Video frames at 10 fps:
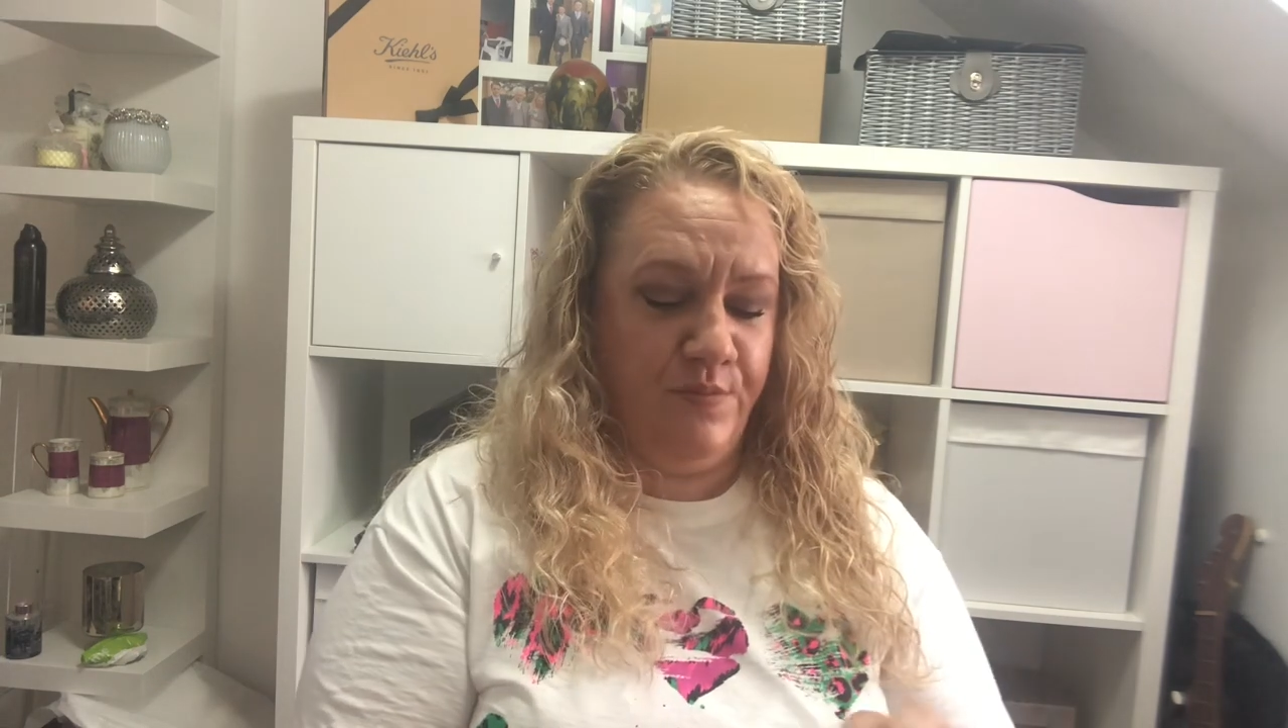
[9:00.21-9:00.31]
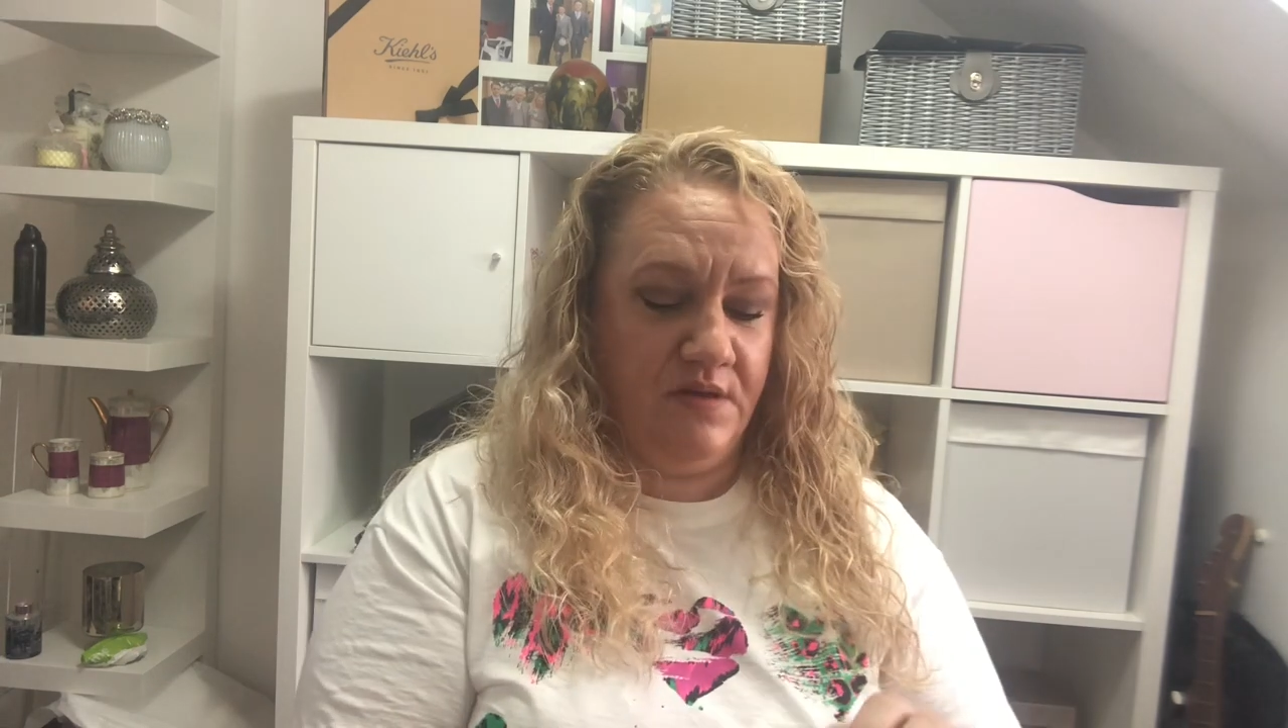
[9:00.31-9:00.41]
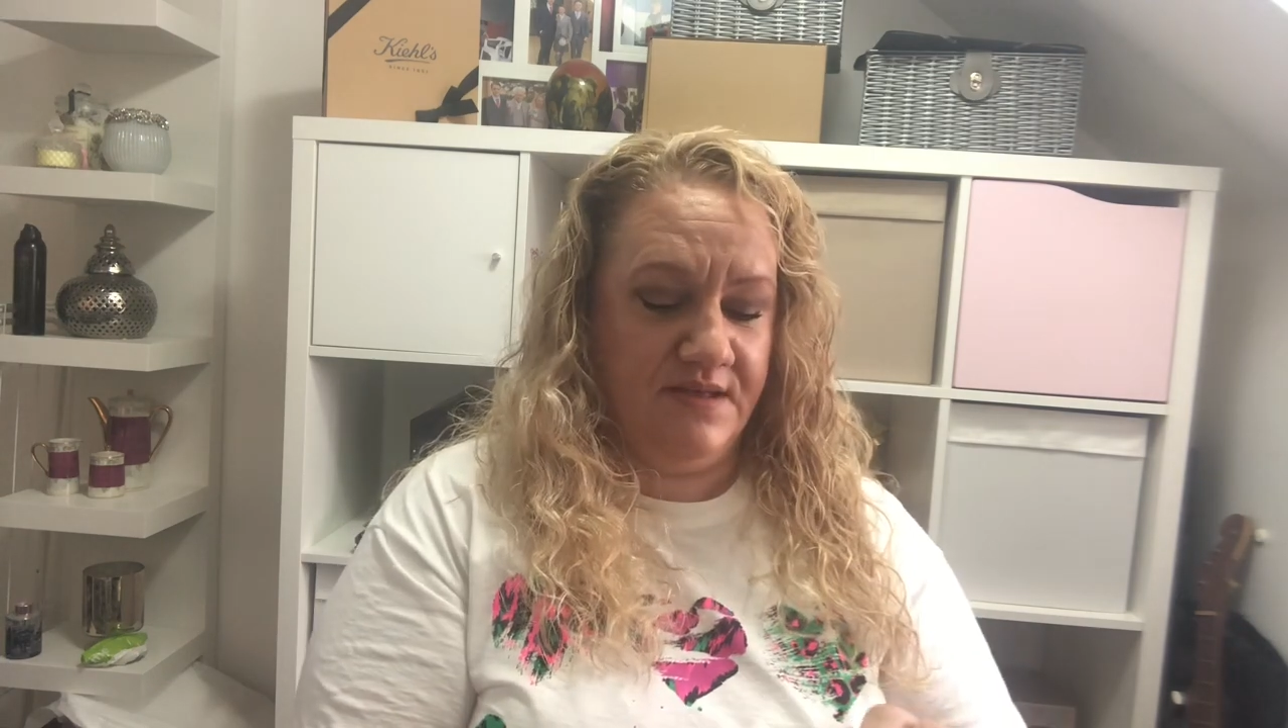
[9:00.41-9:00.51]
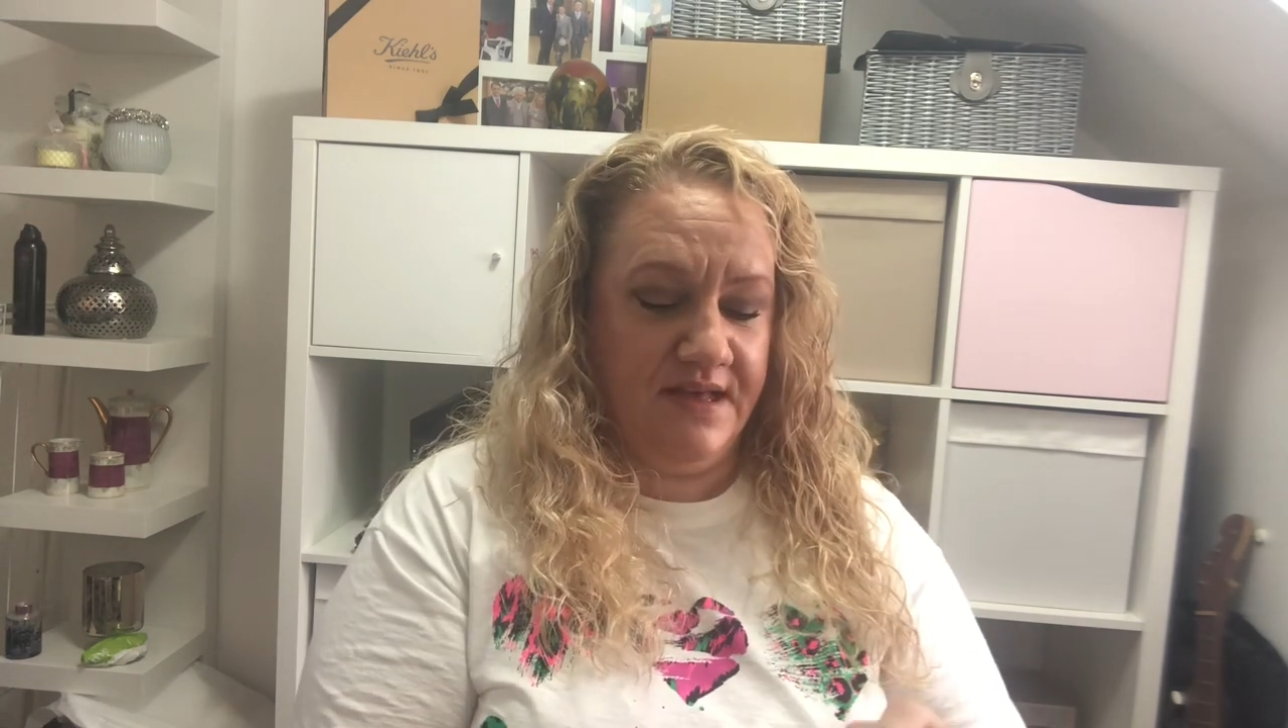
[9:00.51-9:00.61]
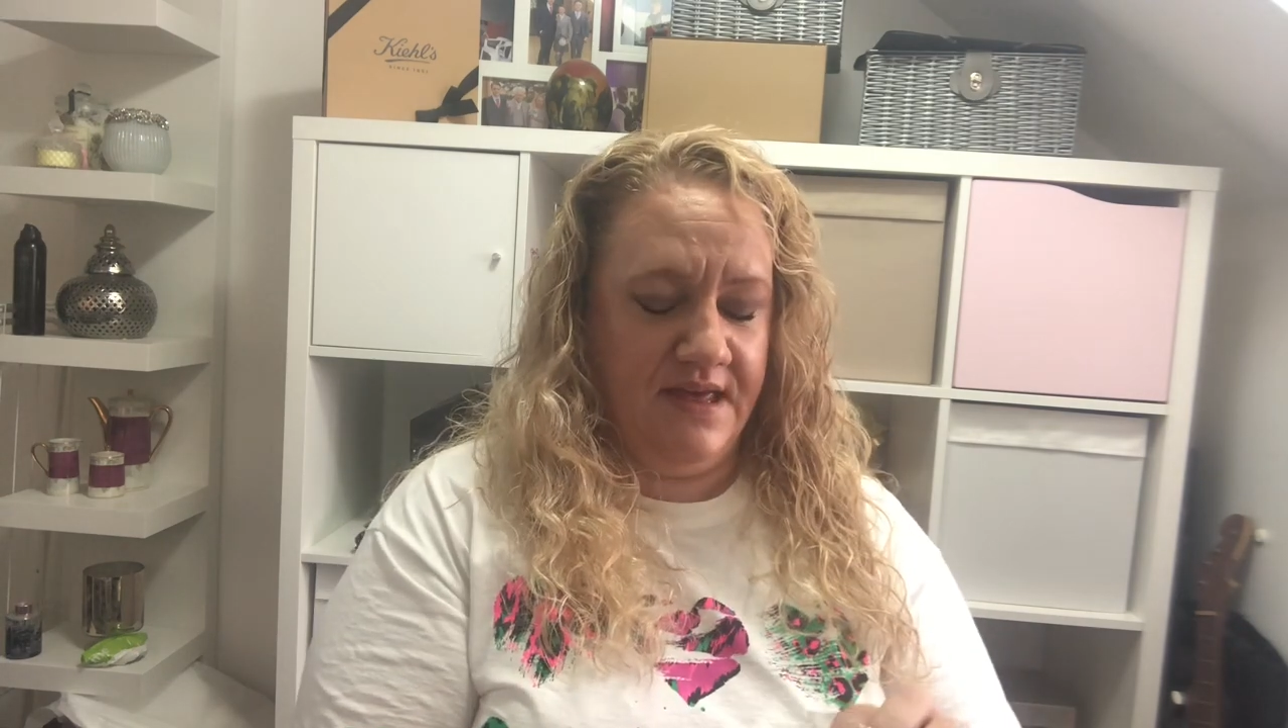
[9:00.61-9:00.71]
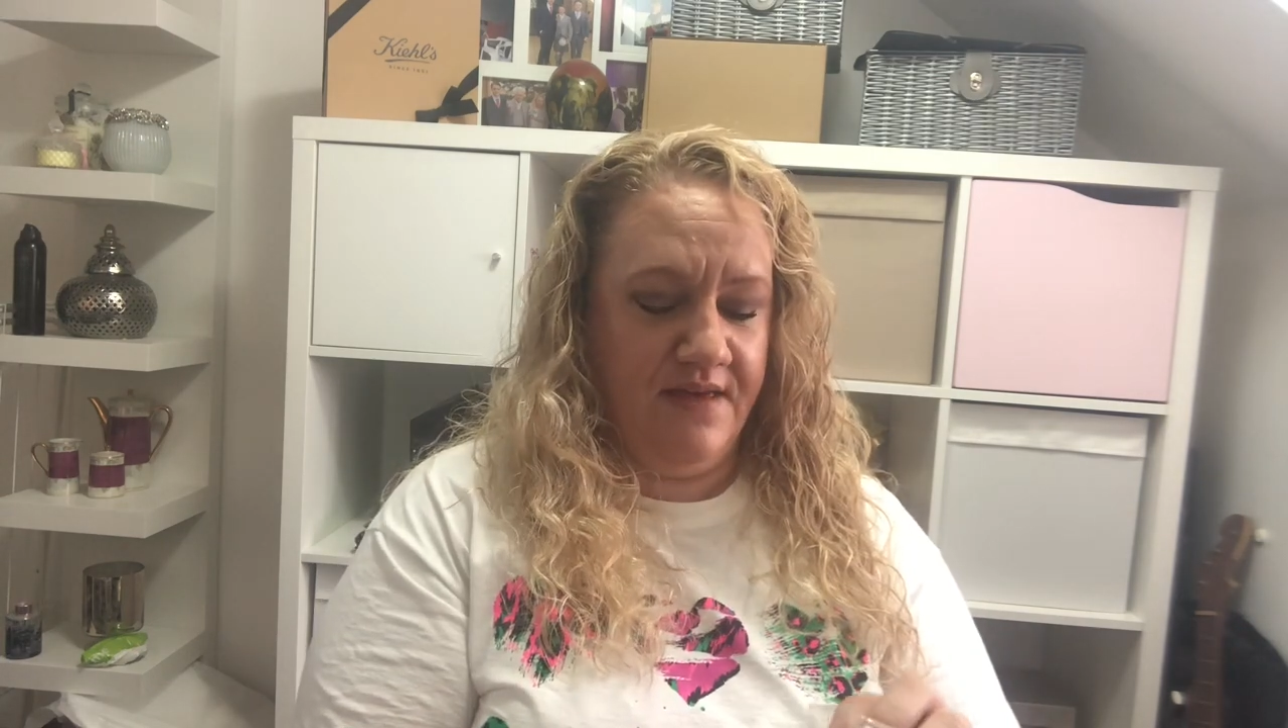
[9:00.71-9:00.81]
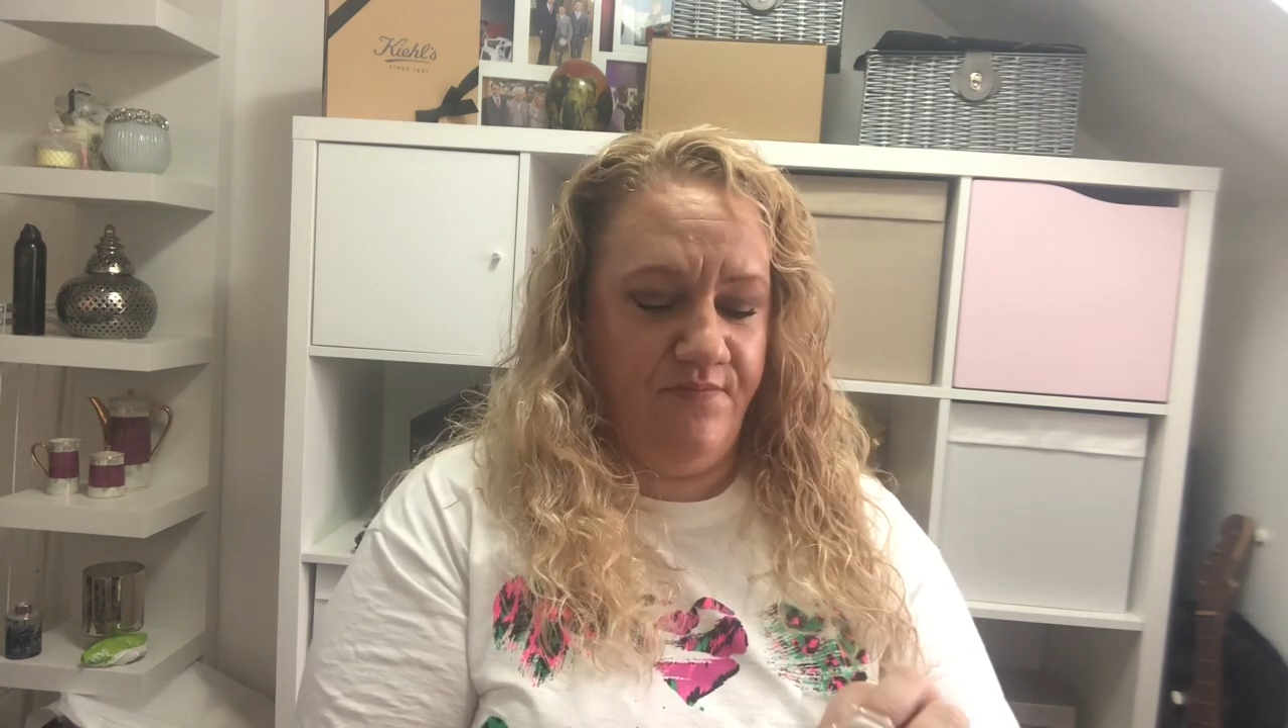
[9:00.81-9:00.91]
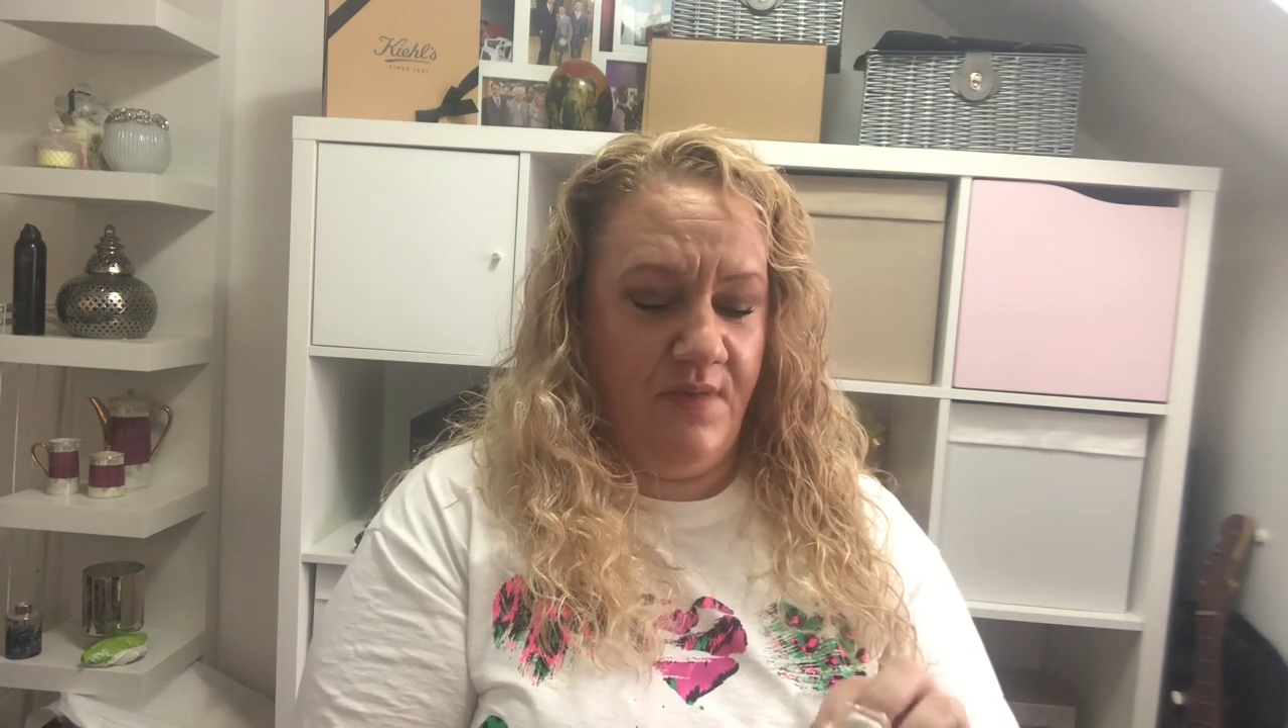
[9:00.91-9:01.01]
because I gave